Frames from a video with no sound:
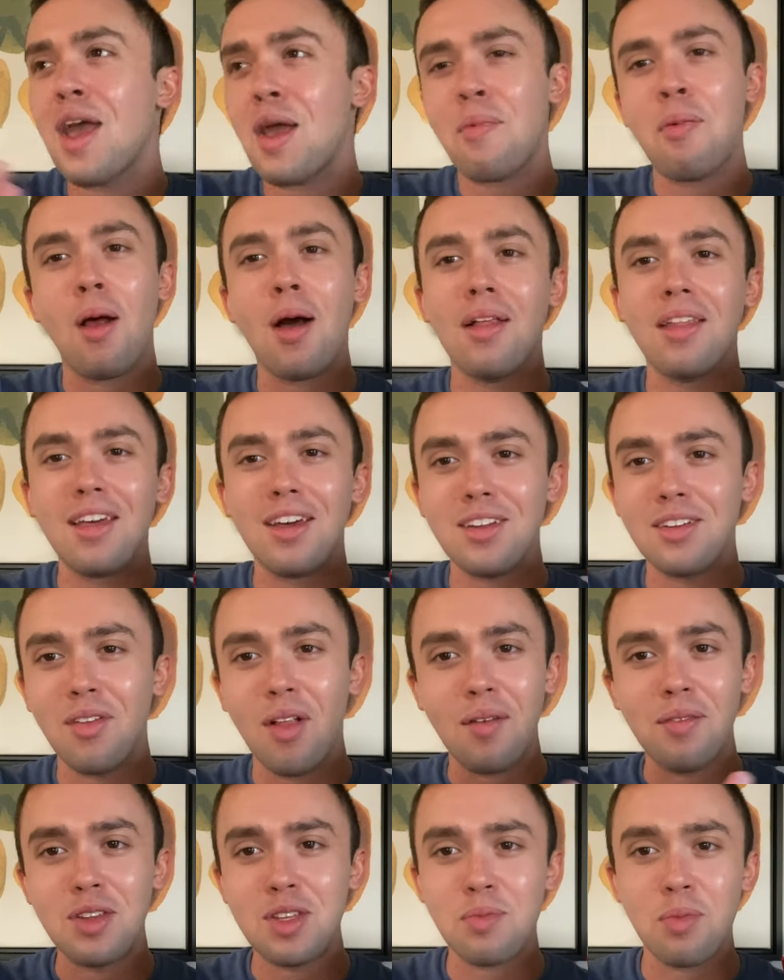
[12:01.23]
I, probably could
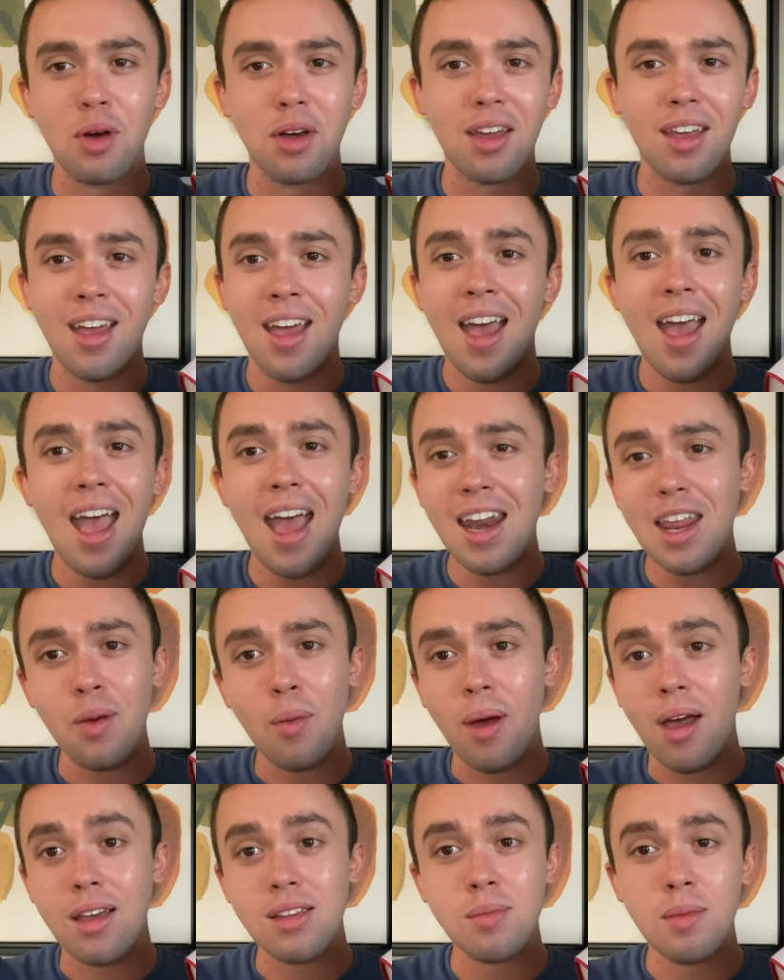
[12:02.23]
love this book
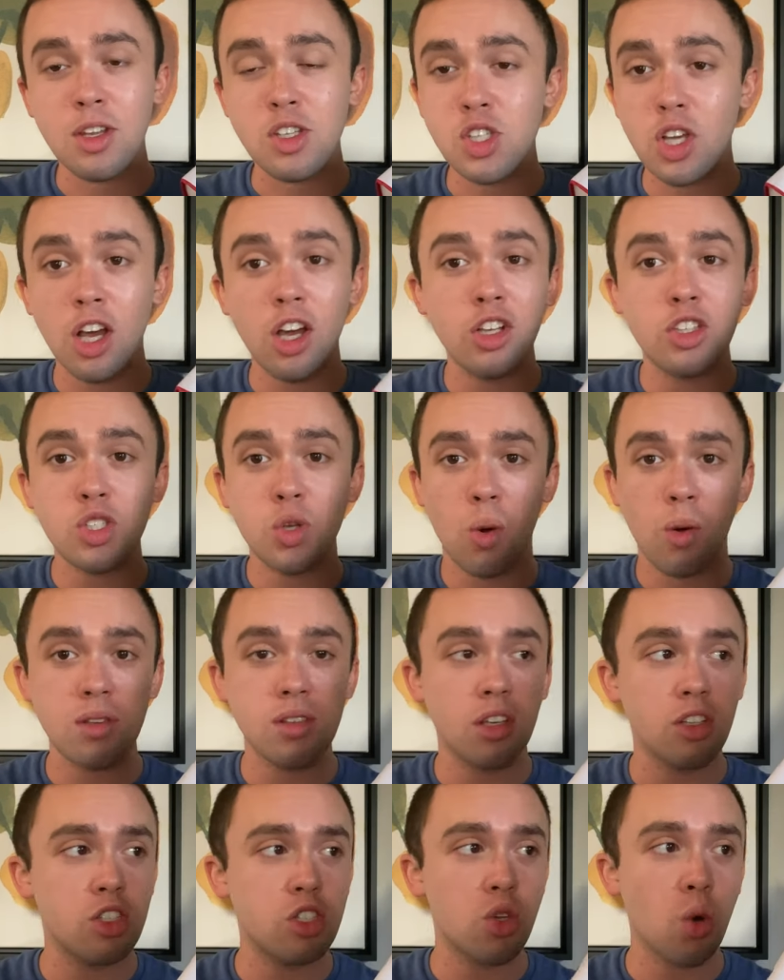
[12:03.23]
anyways. I mean, a good story is a
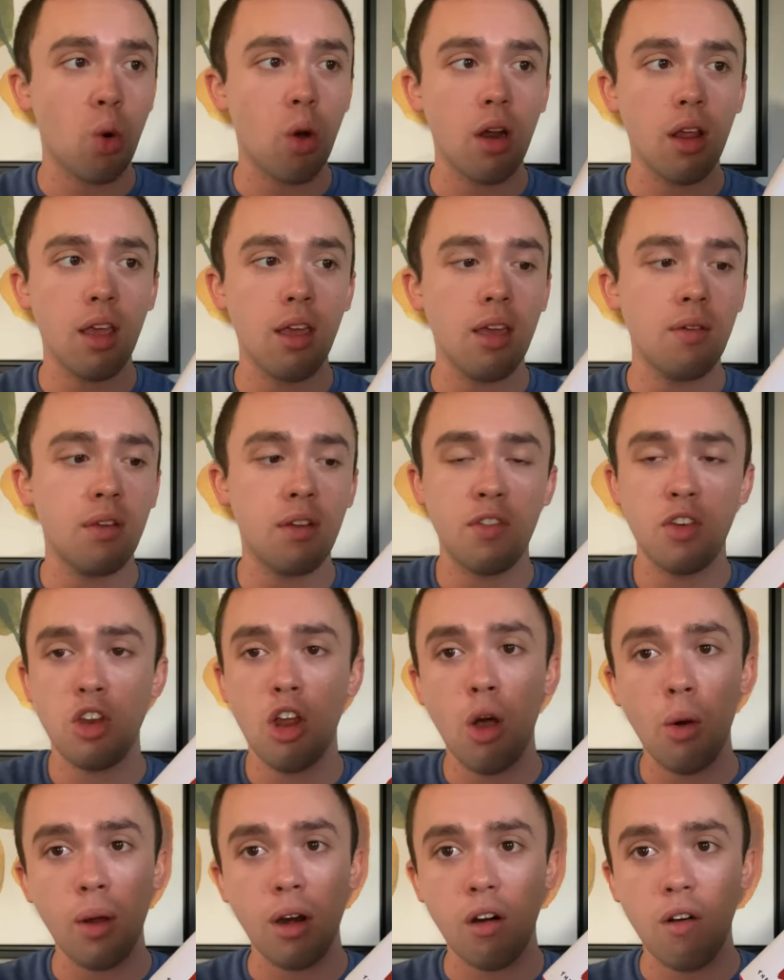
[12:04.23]
good story, even if you
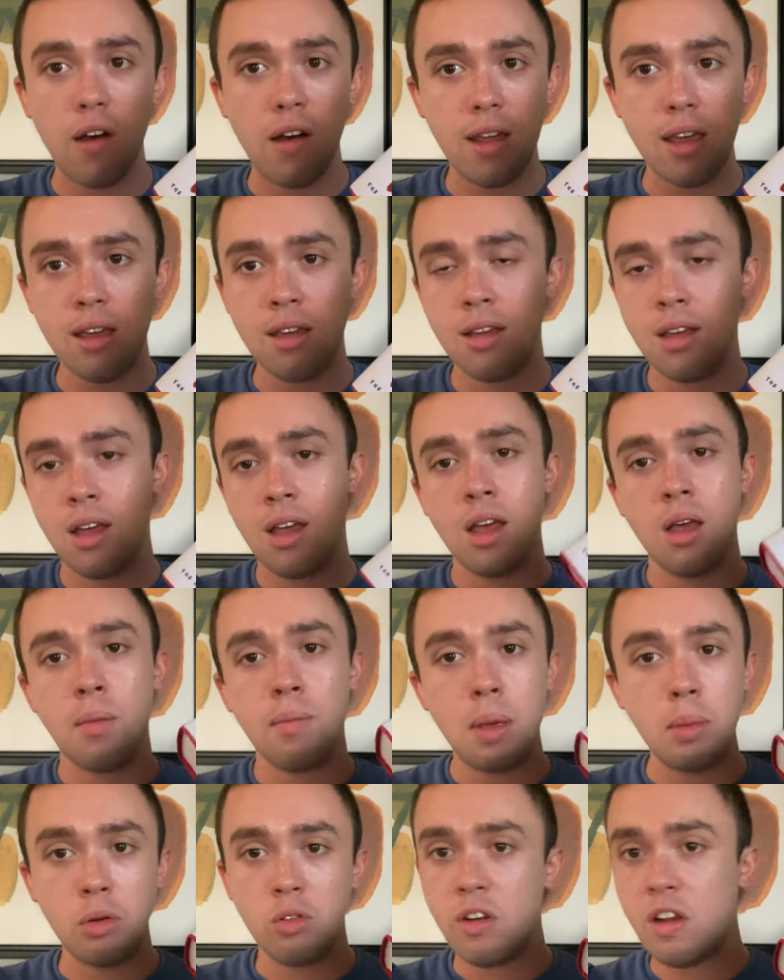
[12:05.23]
know it already.
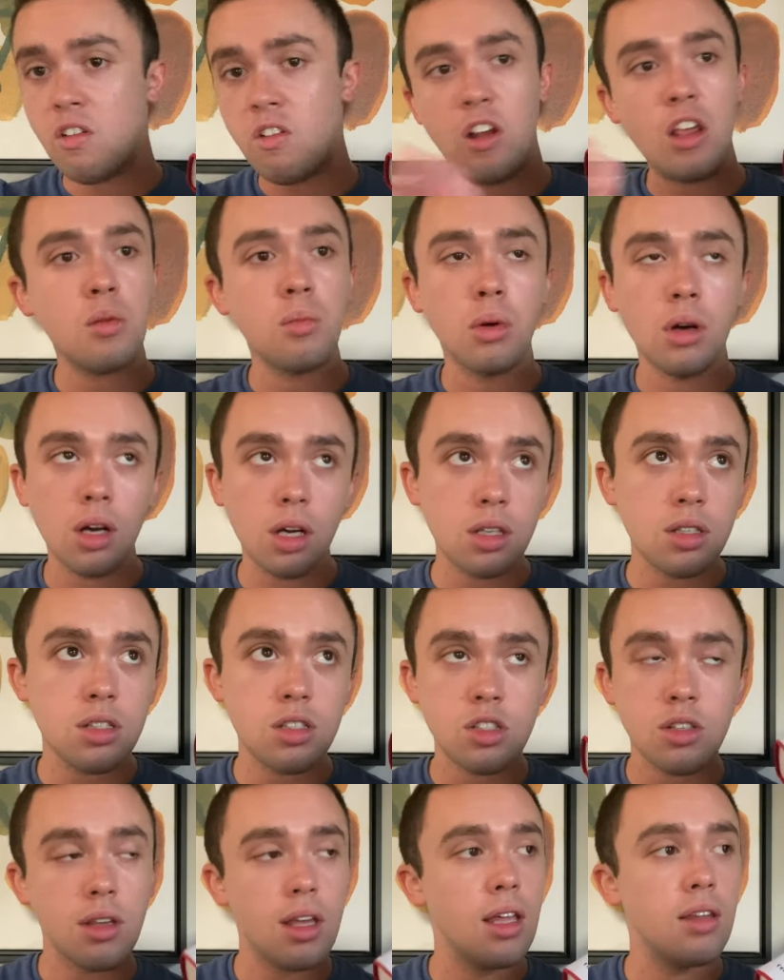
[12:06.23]
People reread
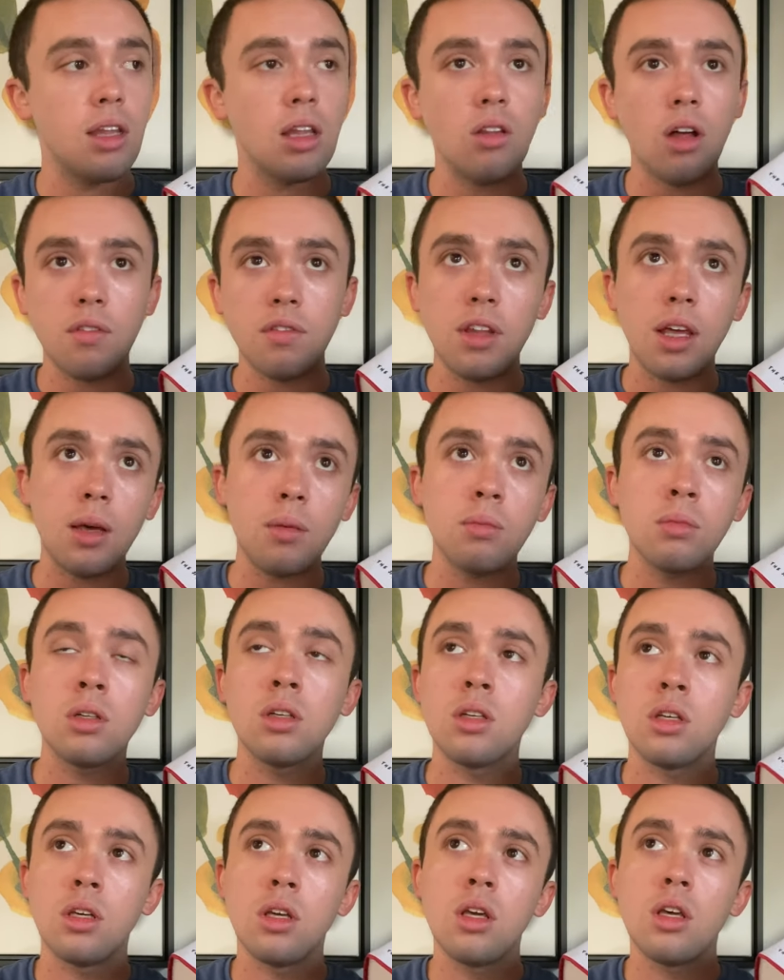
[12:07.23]
books and they love them.
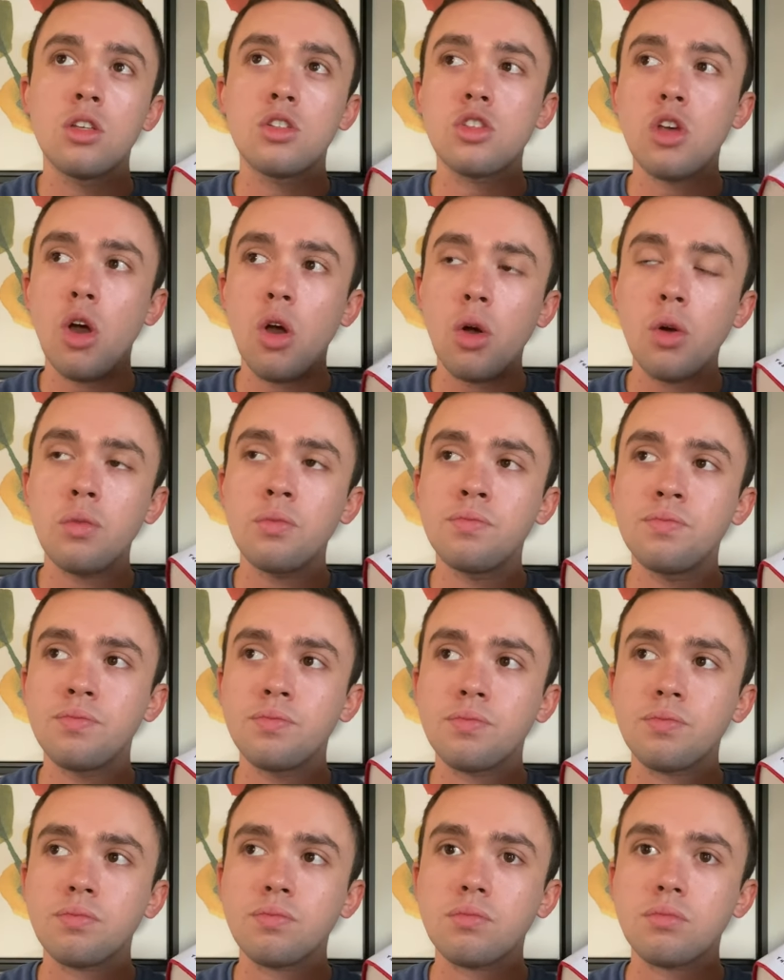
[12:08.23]
So
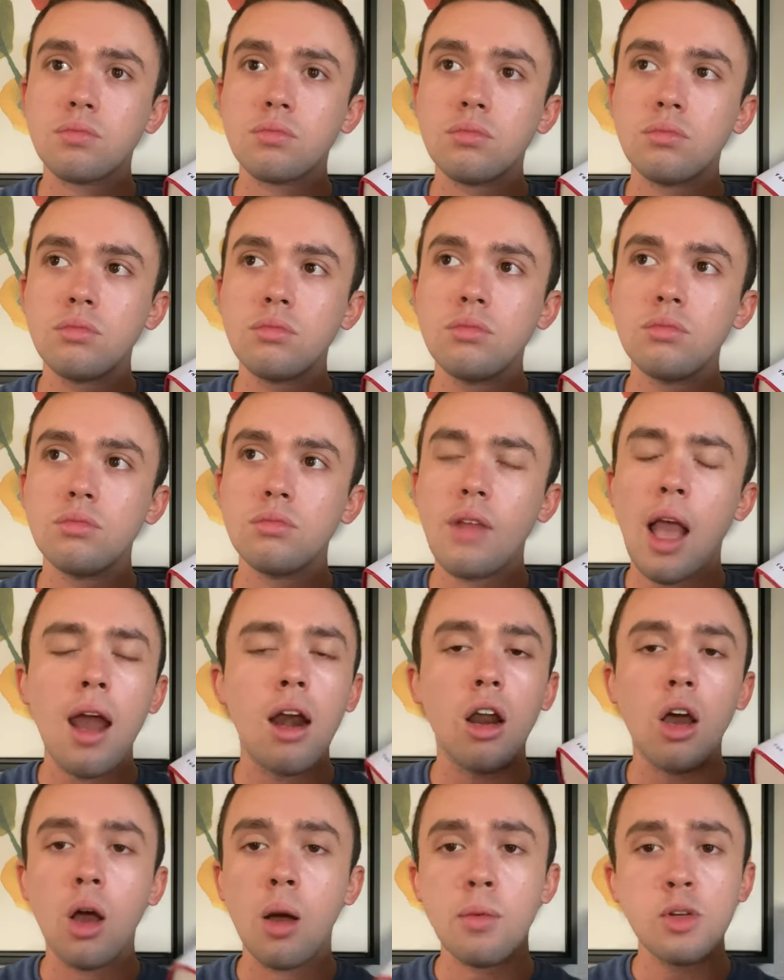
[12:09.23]
I don't
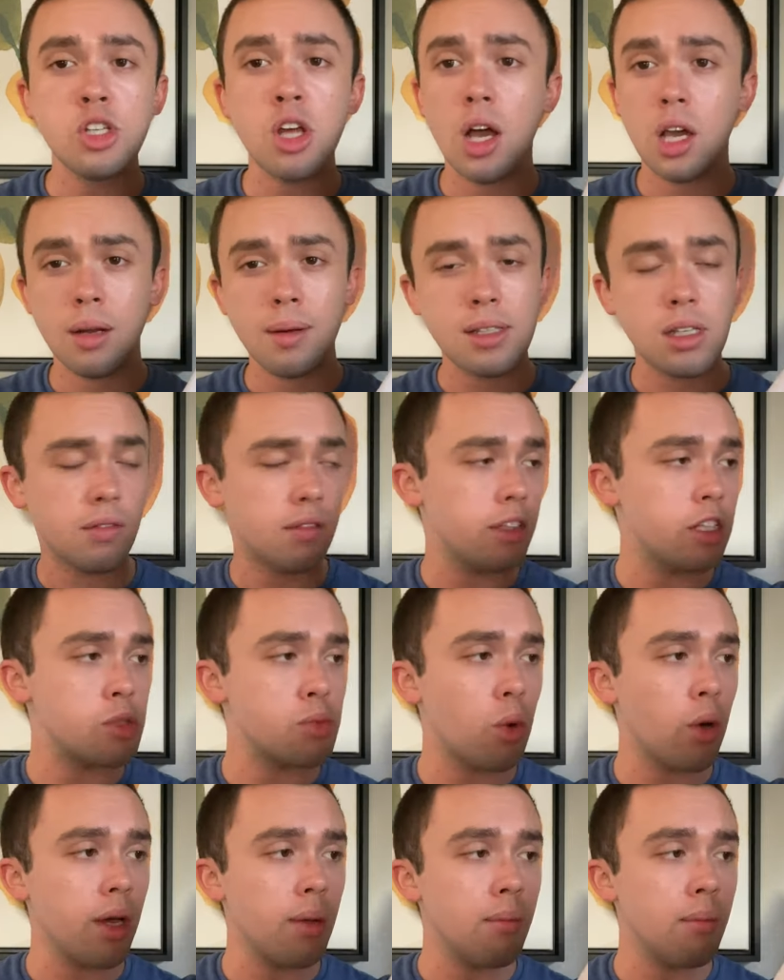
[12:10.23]
know. I'm just talking to myself at this point.